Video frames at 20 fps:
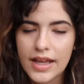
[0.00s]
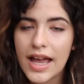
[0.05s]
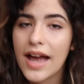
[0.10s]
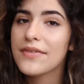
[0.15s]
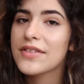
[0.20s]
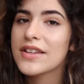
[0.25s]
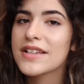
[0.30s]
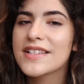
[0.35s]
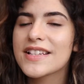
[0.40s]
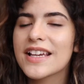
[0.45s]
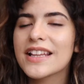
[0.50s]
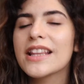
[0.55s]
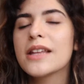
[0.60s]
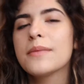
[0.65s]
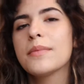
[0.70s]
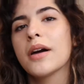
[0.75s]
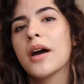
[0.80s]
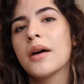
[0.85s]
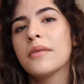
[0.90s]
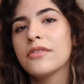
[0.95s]
Have they suddenly
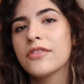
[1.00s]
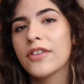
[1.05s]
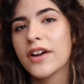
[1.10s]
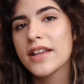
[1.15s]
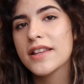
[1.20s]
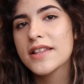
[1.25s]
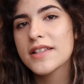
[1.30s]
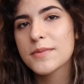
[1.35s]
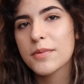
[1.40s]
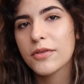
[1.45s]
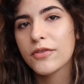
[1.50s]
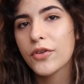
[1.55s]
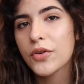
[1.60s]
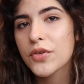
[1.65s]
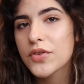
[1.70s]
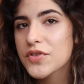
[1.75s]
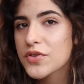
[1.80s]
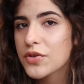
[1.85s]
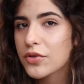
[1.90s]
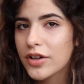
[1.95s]
become friends before
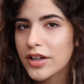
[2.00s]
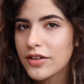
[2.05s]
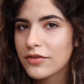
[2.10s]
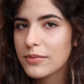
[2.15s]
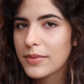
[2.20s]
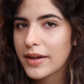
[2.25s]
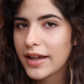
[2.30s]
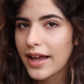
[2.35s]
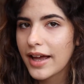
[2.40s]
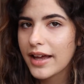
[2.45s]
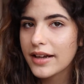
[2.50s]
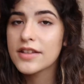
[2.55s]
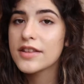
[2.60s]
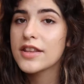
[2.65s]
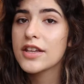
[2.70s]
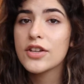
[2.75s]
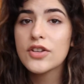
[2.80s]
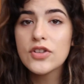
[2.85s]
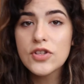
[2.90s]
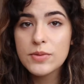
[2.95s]
the story even began? Did
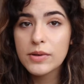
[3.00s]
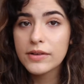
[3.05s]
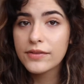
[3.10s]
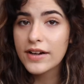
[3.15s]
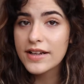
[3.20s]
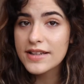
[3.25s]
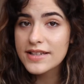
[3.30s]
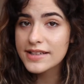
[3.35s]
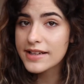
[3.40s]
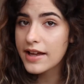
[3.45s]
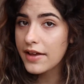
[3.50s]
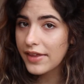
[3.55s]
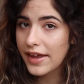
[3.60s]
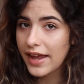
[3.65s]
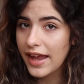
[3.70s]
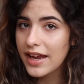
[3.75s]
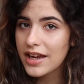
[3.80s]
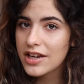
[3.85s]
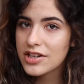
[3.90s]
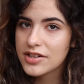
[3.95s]
they used to be friends and now they
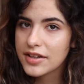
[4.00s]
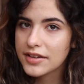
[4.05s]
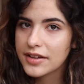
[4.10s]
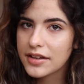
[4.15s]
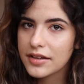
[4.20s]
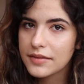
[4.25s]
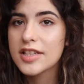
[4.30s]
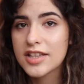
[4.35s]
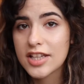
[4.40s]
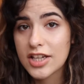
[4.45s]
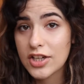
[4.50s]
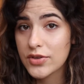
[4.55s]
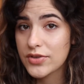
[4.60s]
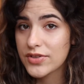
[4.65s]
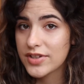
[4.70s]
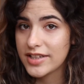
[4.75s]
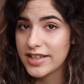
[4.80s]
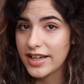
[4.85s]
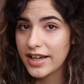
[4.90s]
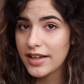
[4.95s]
hate each other? Did they
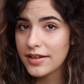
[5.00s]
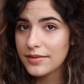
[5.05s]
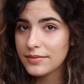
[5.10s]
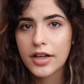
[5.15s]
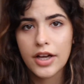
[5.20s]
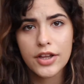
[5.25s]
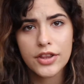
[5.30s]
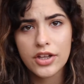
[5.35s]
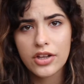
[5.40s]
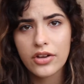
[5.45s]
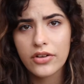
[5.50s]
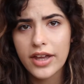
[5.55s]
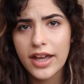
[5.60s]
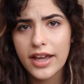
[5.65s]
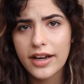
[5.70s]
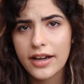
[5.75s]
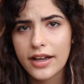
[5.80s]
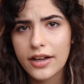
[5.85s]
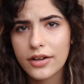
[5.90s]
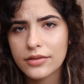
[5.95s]
used to date? Are they
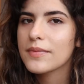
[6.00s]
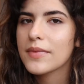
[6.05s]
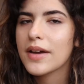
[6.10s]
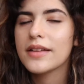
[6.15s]
okay now?